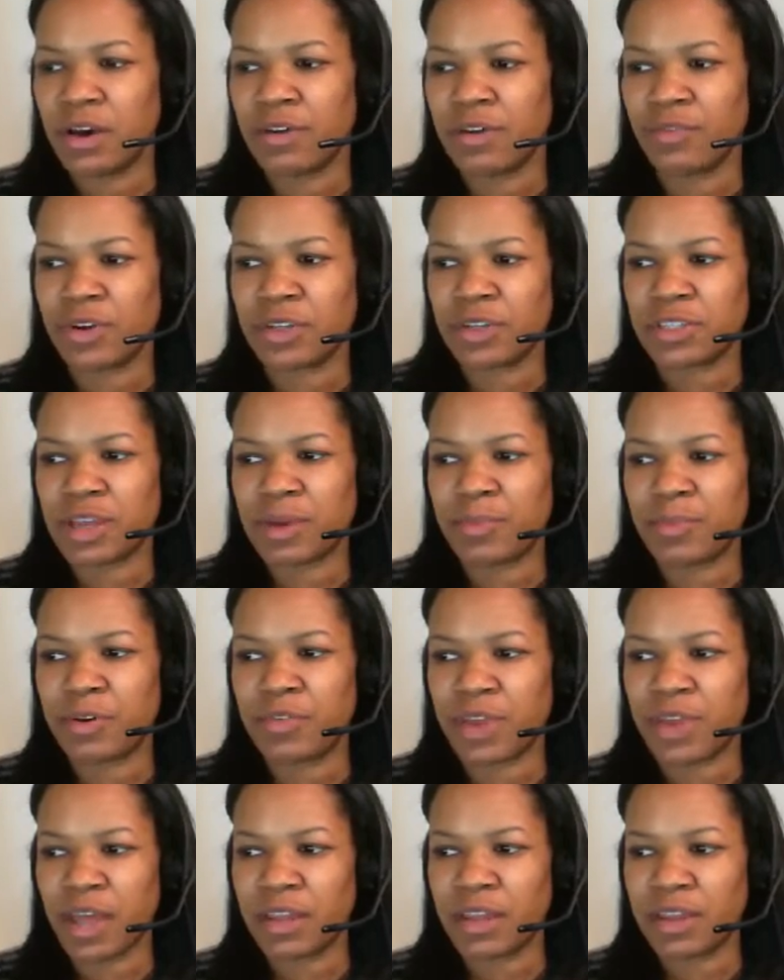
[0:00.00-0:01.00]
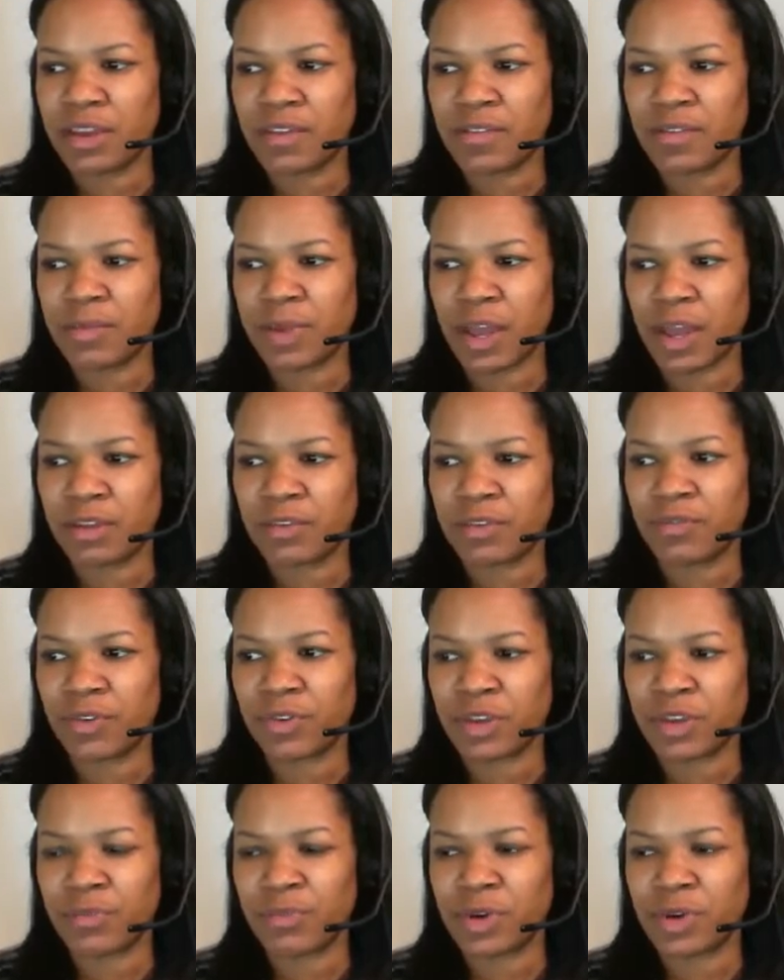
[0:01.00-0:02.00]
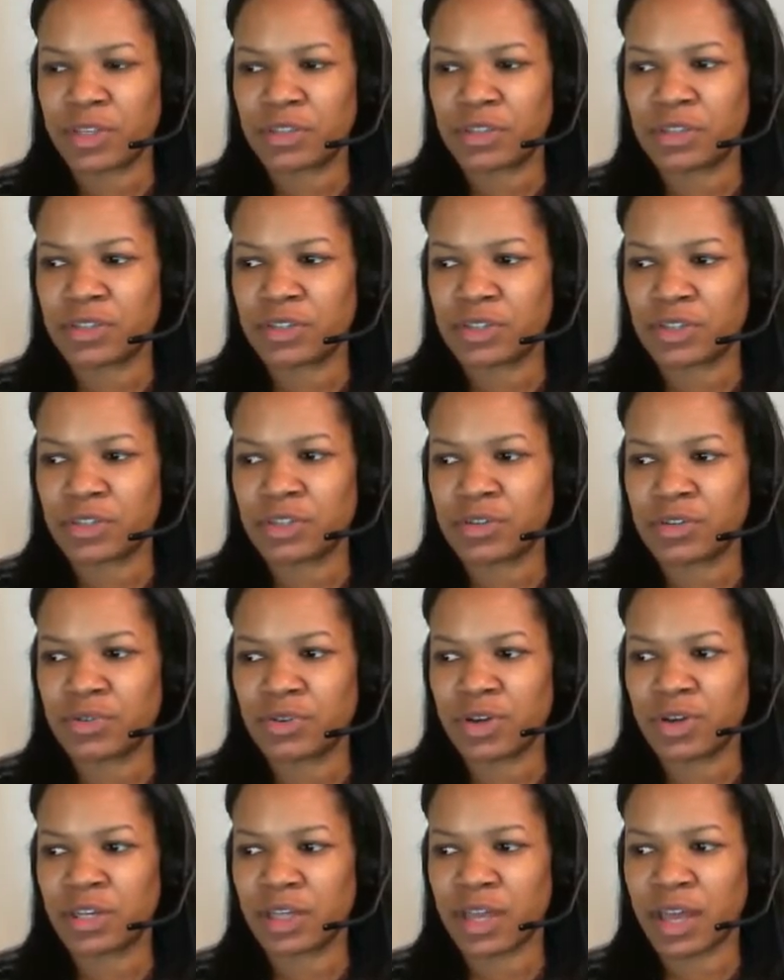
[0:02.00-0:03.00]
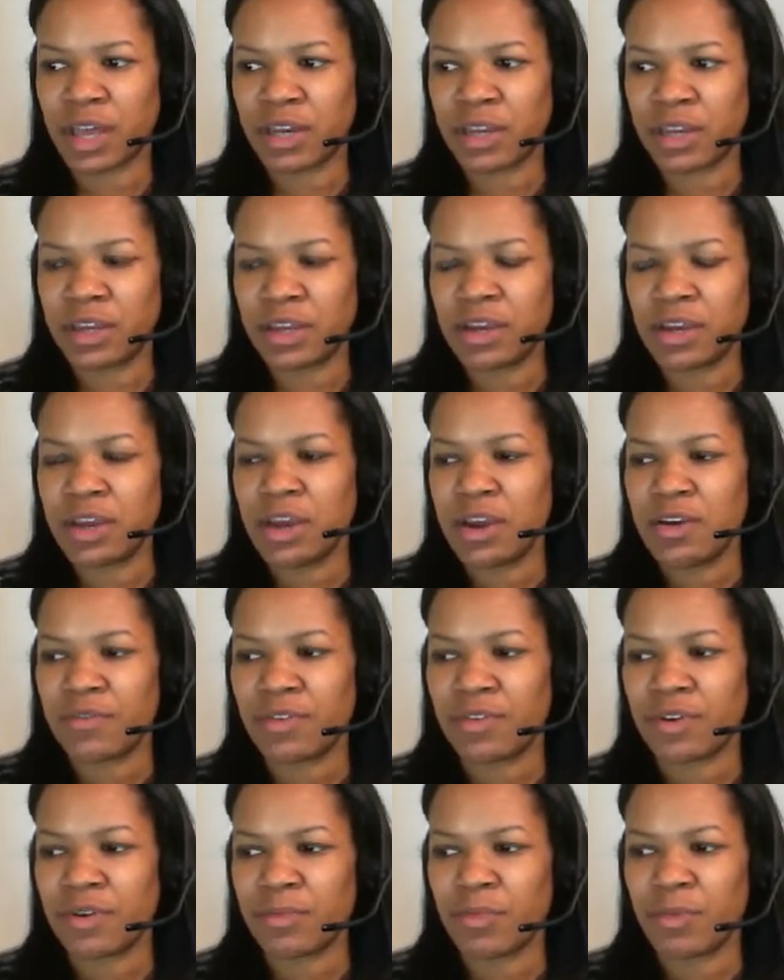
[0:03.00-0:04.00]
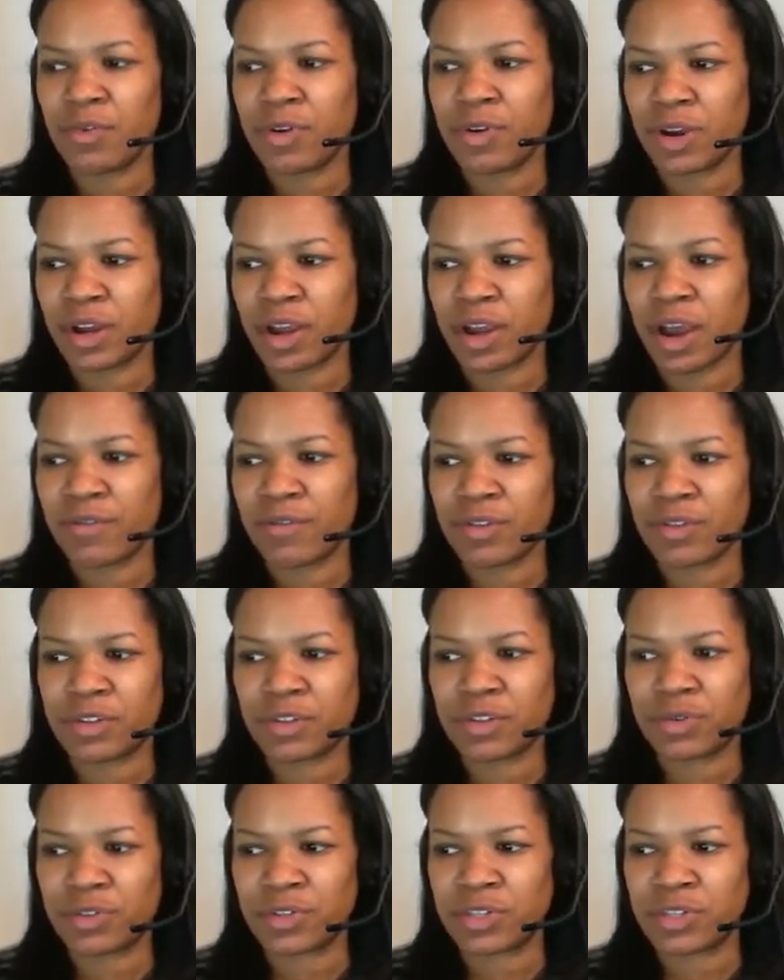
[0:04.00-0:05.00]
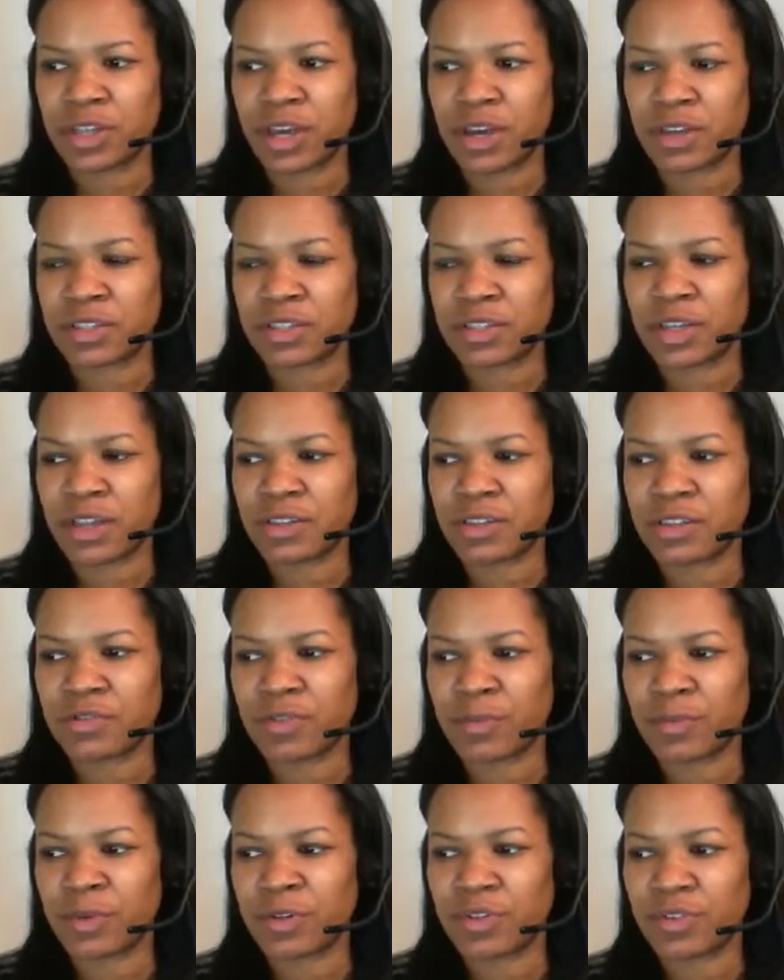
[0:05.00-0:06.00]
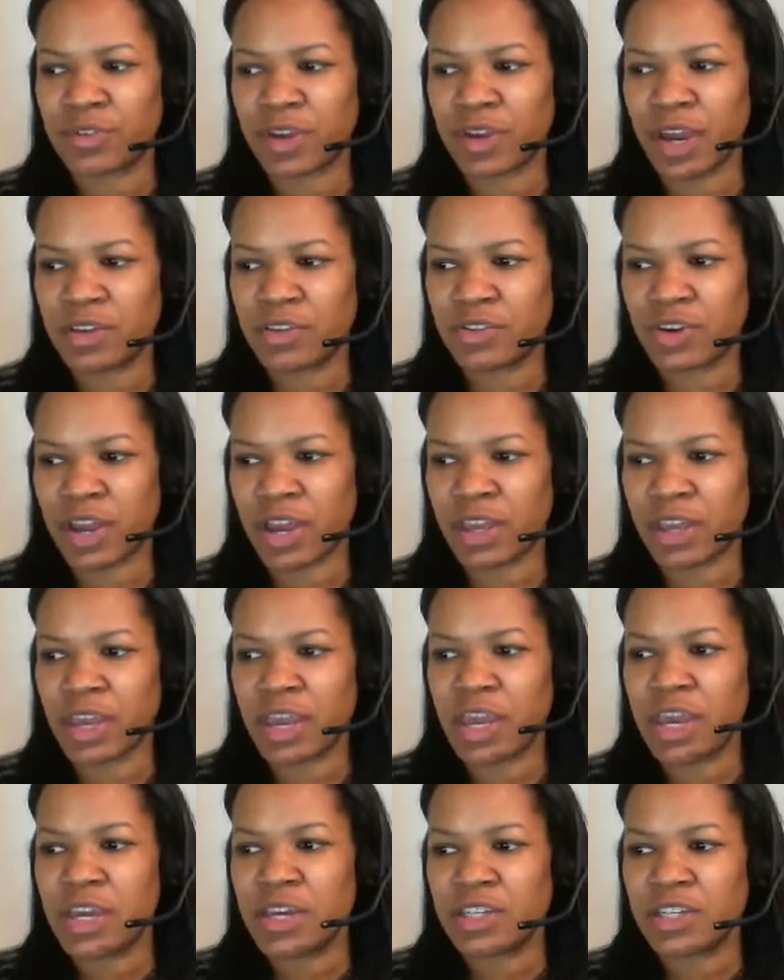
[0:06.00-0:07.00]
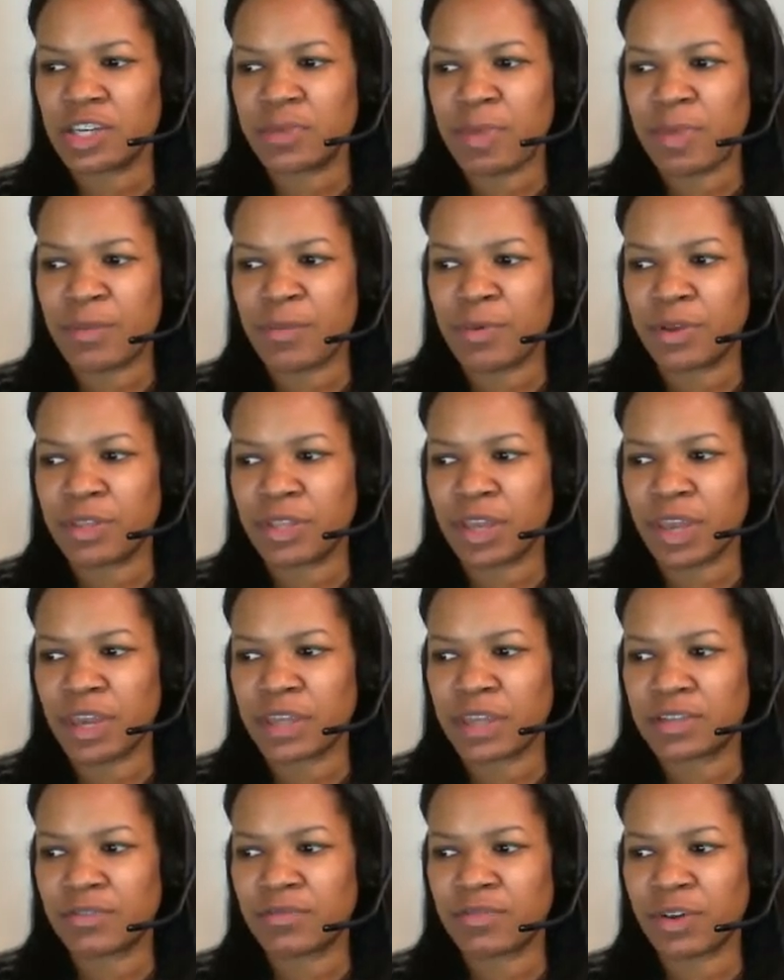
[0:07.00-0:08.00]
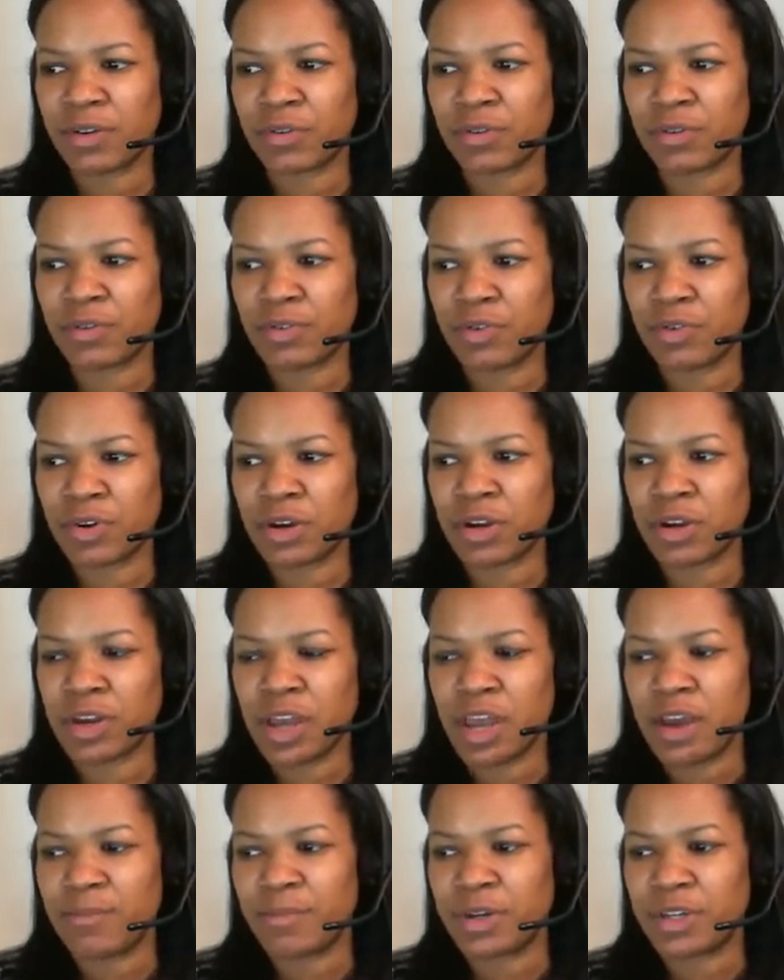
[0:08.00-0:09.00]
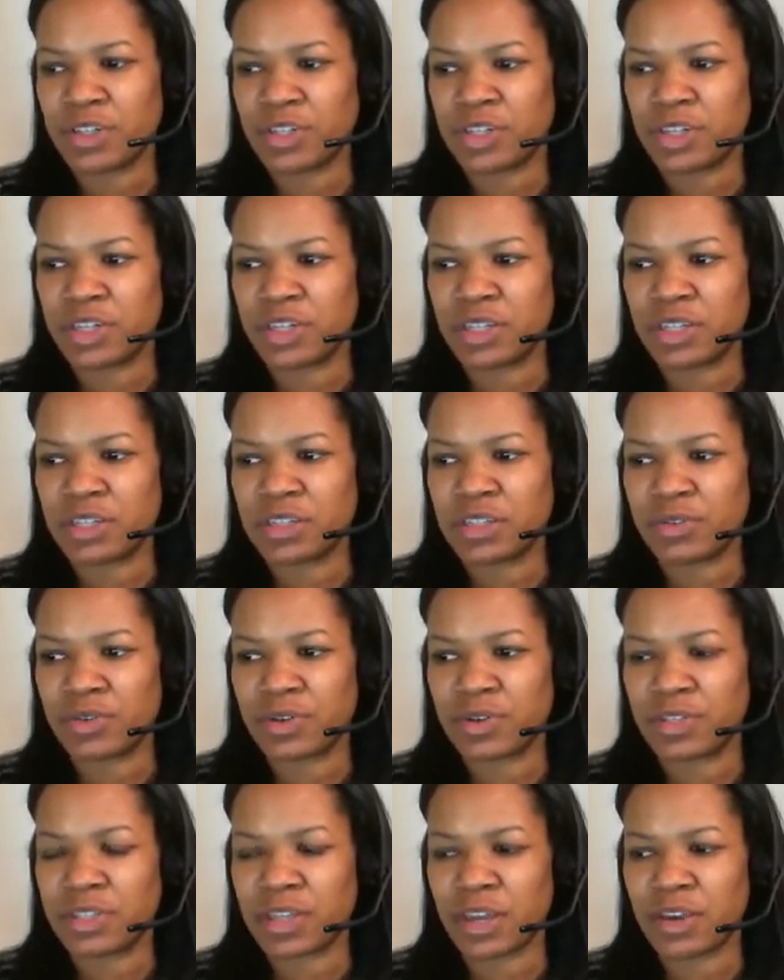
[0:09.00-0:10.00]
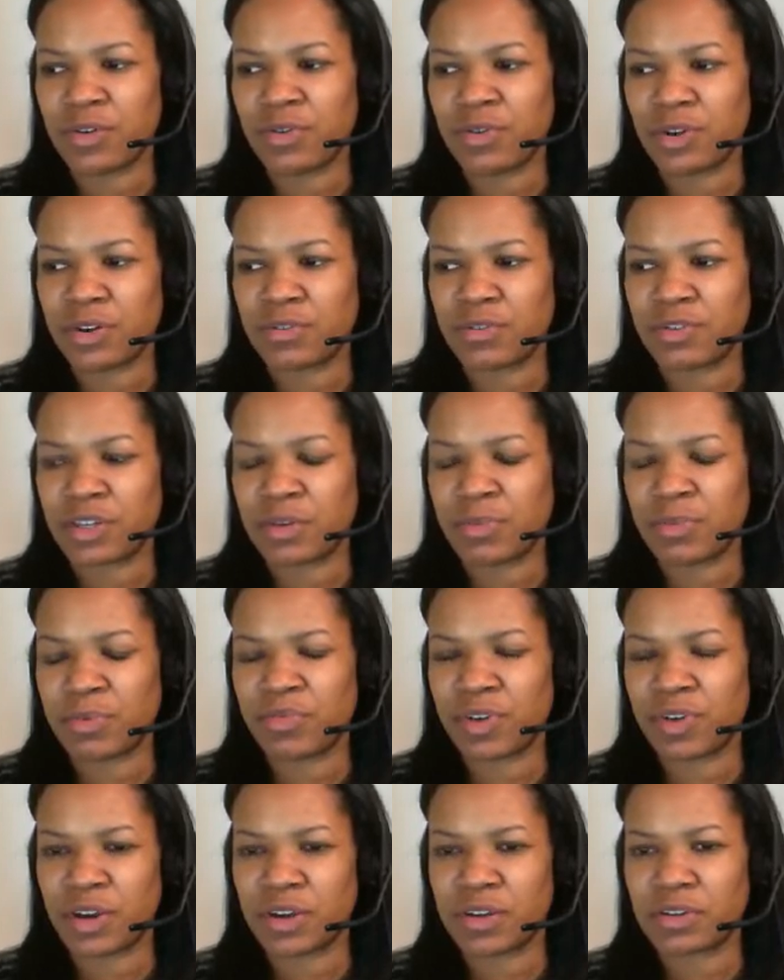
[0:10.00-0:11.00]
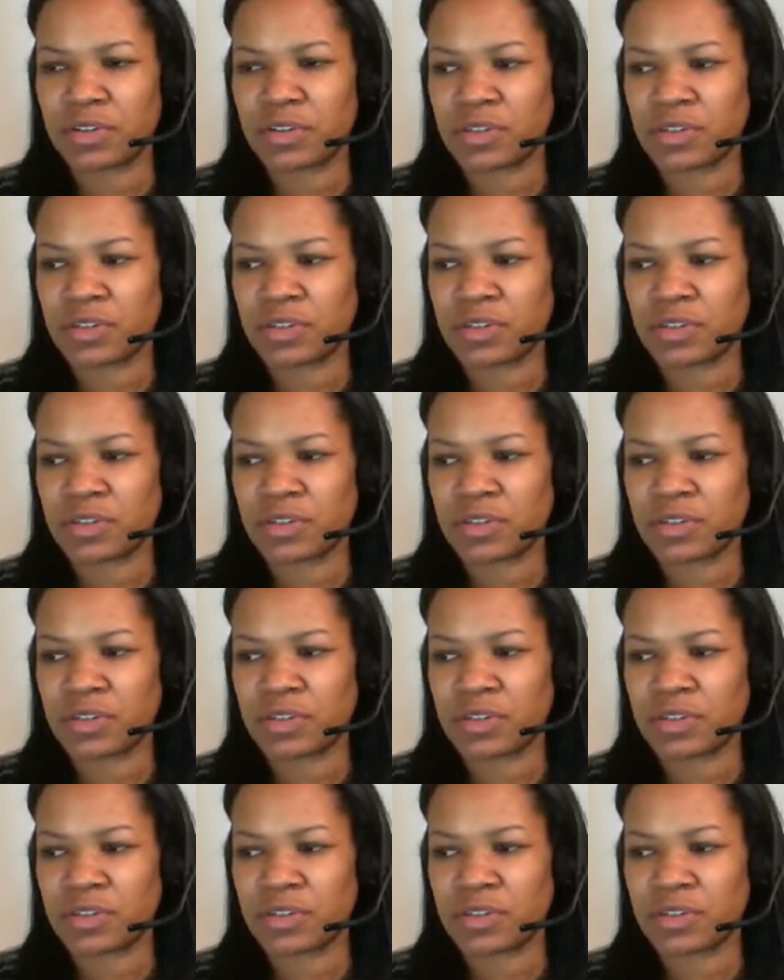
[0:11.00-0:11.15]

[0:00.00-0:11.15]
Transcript: For example, if Callahan from California wants to sue Coletti from Oregon for $200,000 for breach of contract, she may bring the case in federal court, but she can sue in state court if she prefers.